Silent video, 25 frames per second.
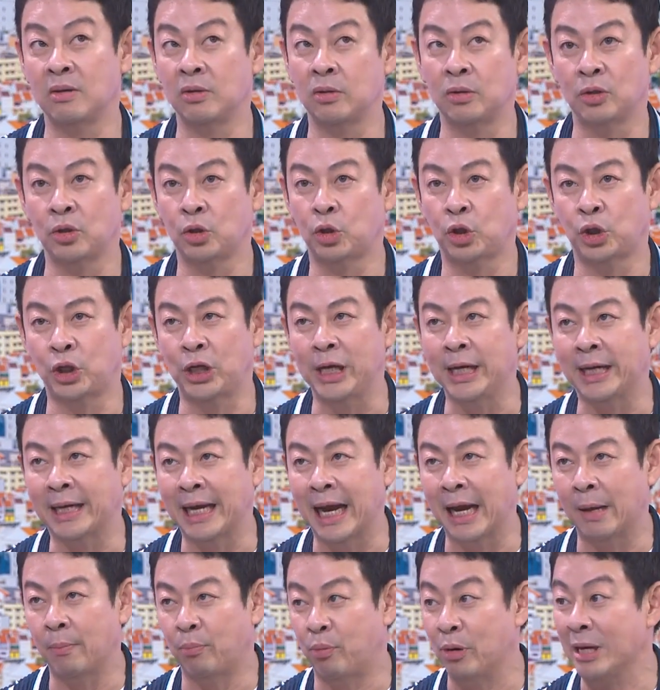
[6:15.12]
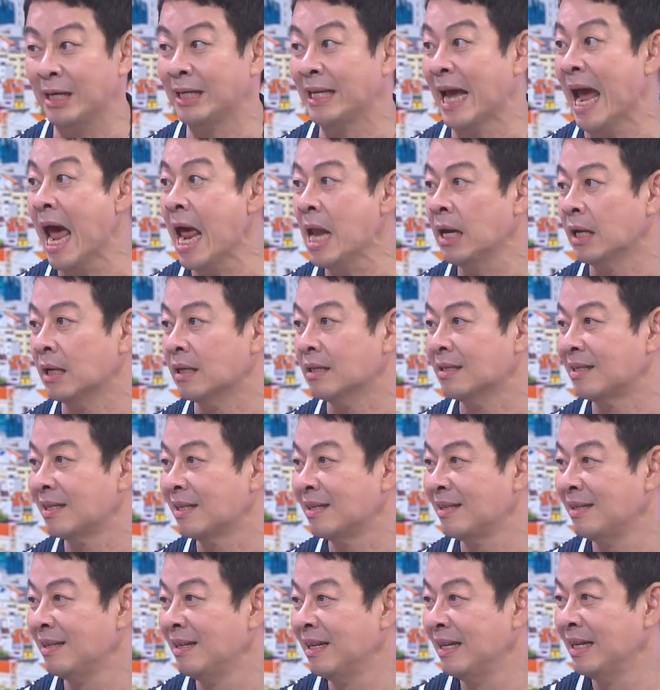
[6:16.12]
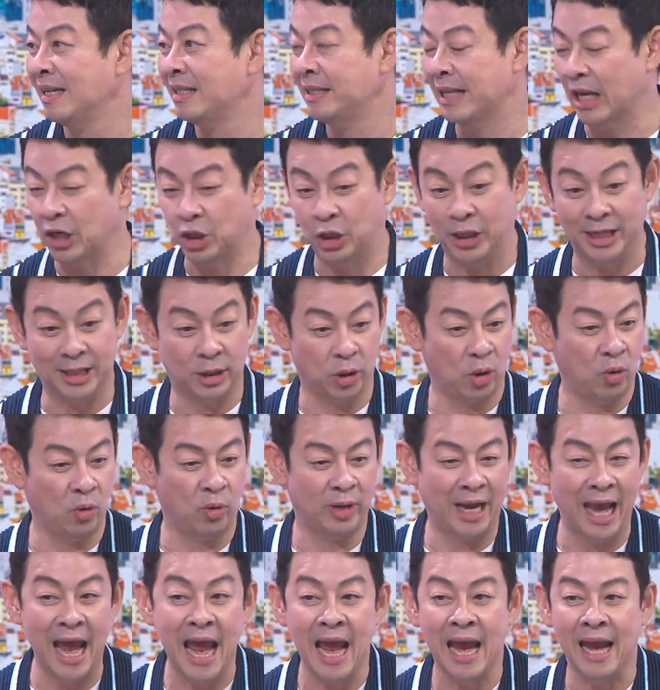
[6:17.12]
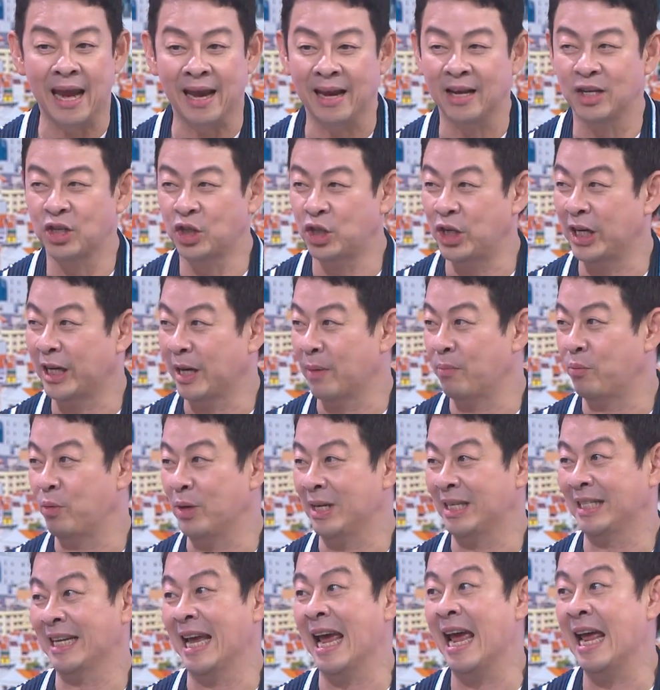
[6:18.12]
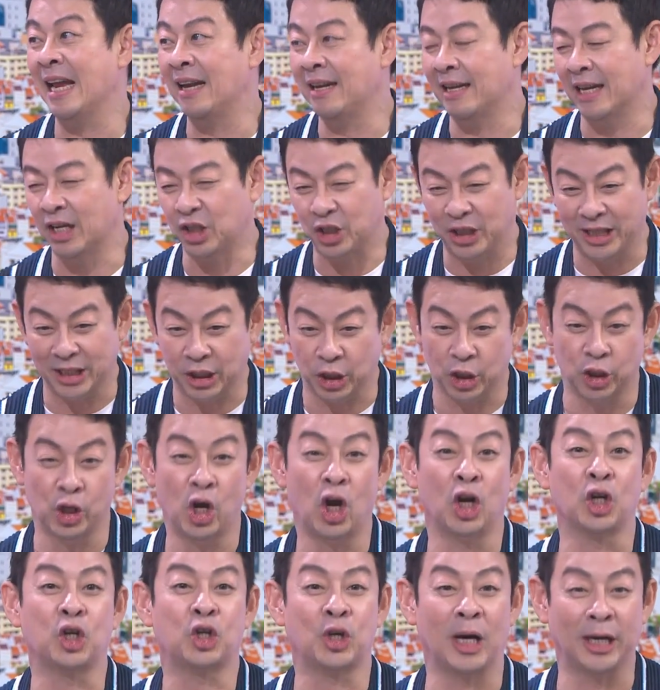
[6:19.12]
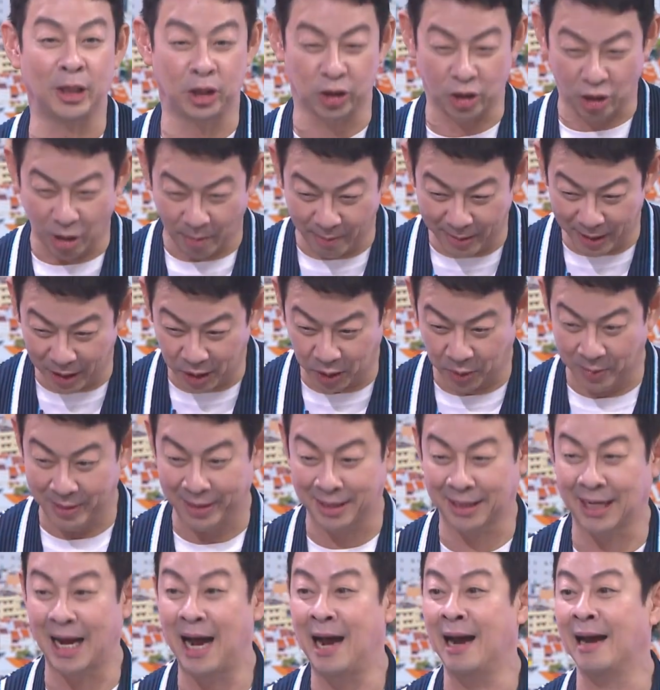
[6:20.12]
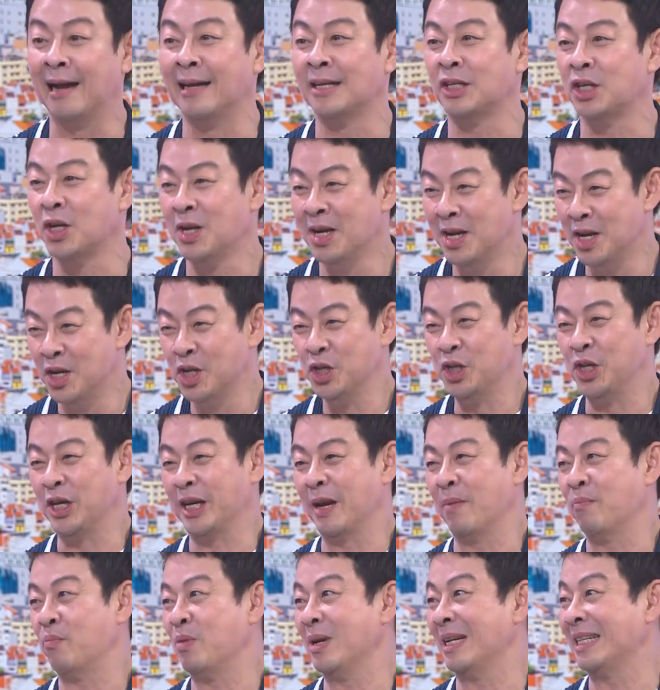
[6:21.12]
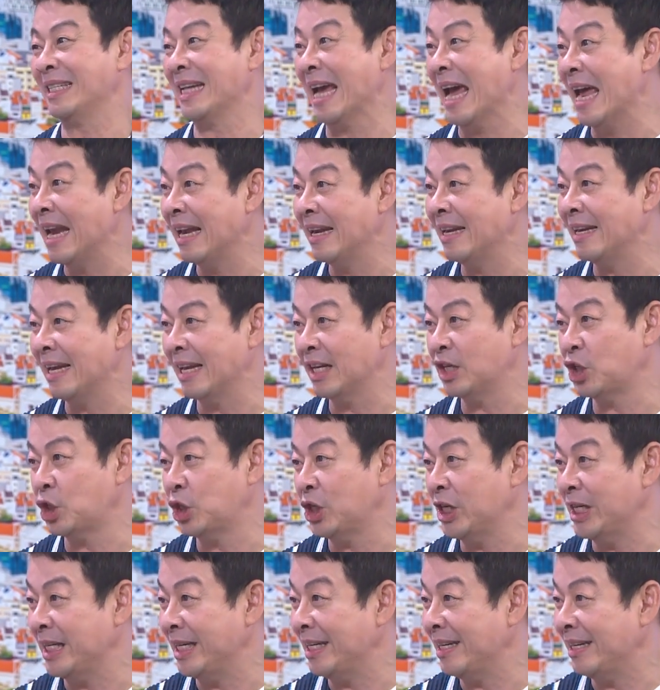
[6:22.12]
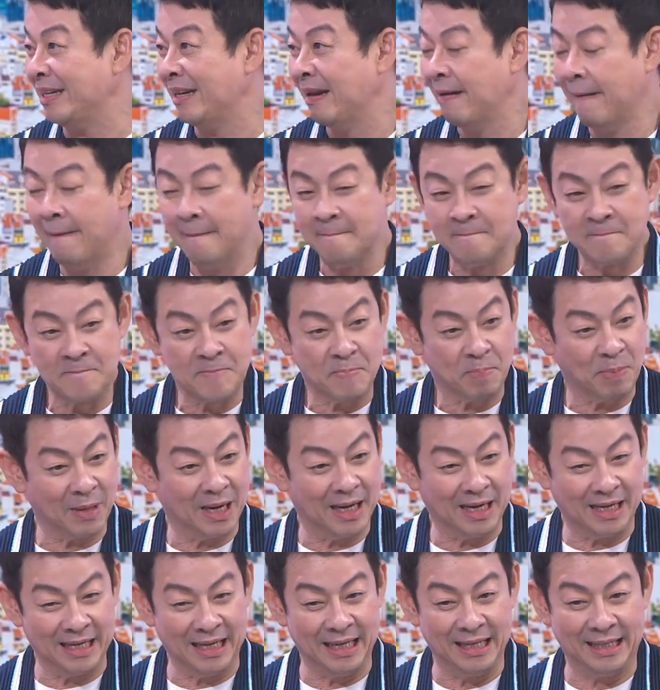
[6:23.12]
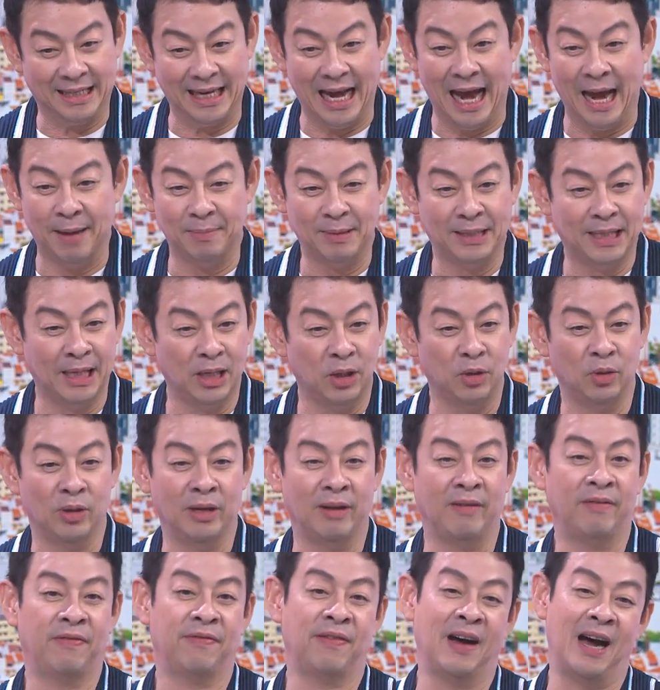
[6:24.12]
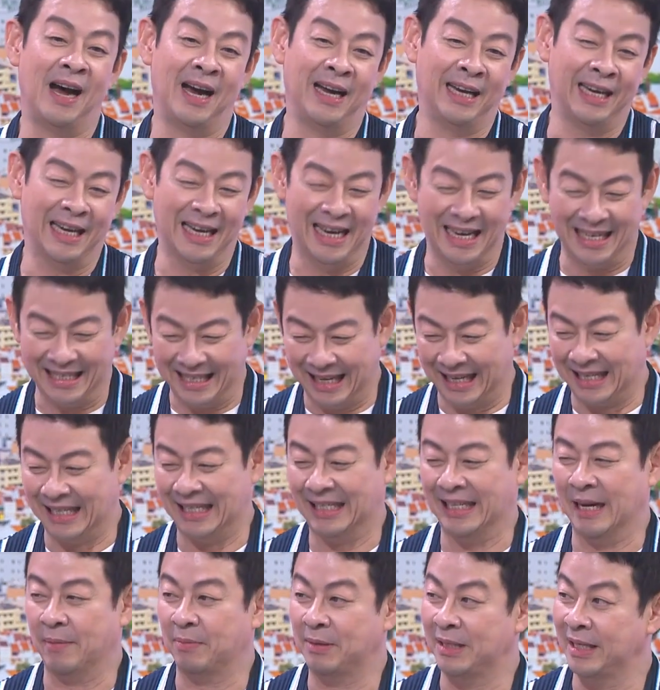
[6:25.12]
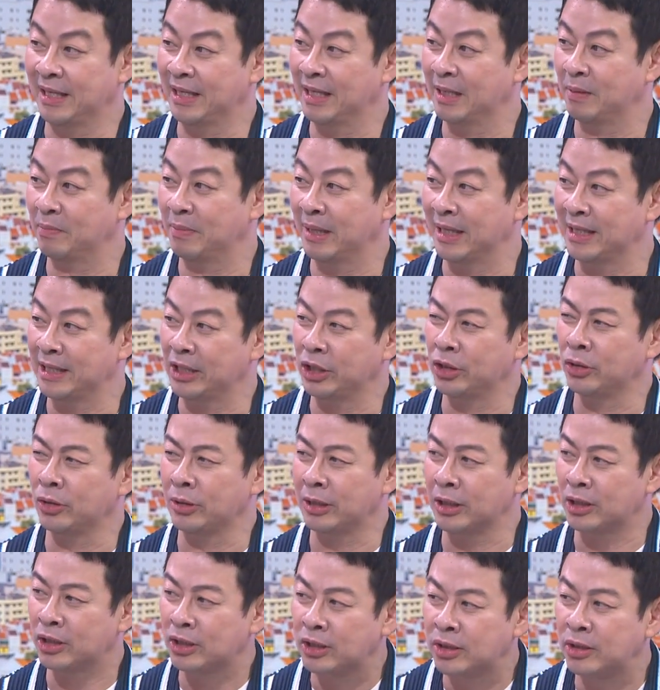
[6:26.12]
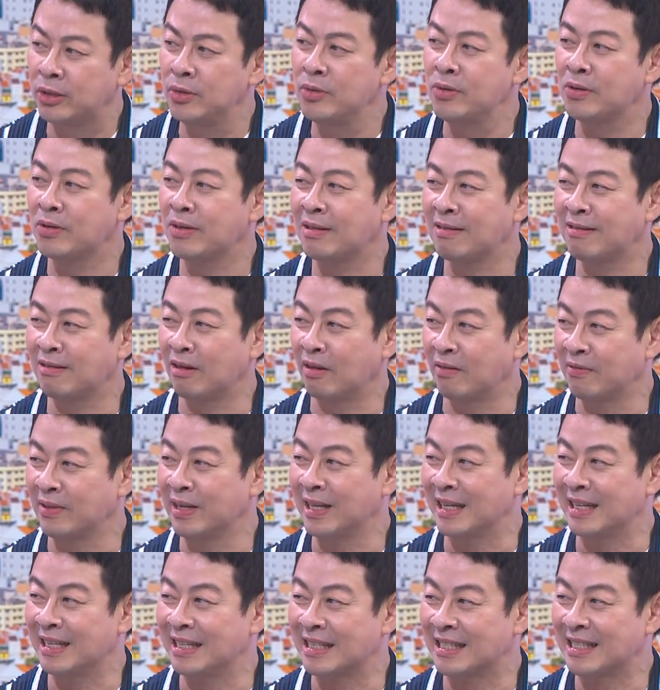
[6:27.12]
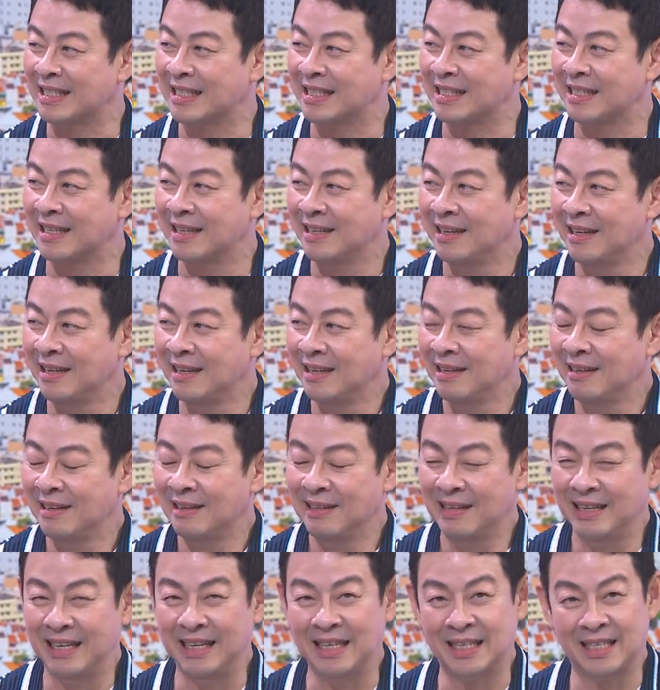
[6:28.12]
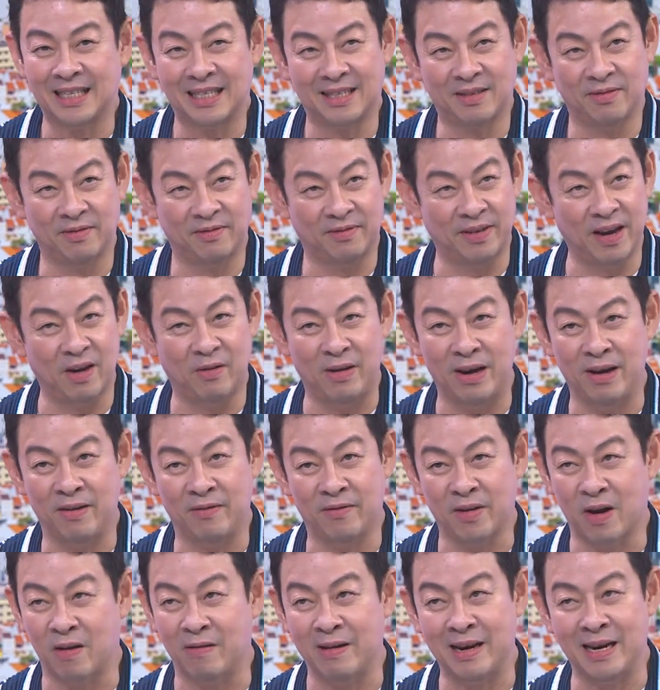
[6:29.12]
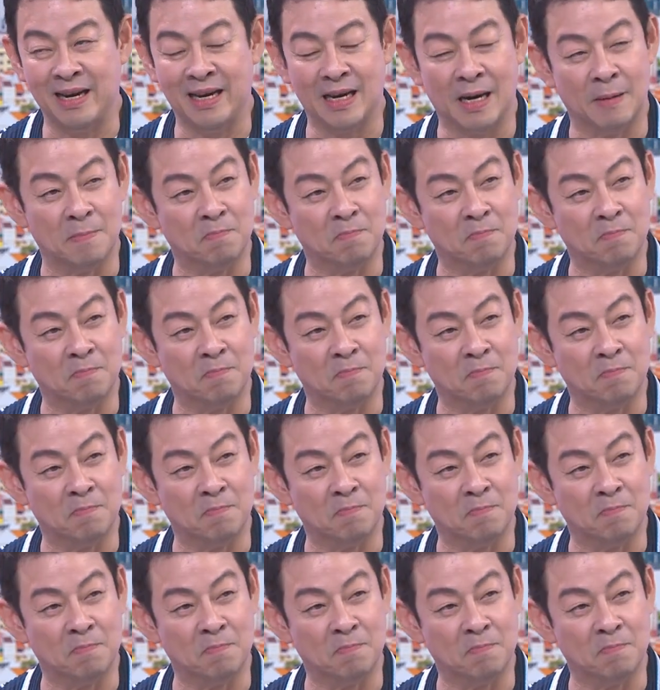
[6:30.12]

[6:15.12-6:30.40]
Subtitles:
she can pretend that she's okay. She can pretend that she's not tried to commit suicide. She can pretend that she is absolutely fine and has accepted it. But you know, the truth of it is very, very.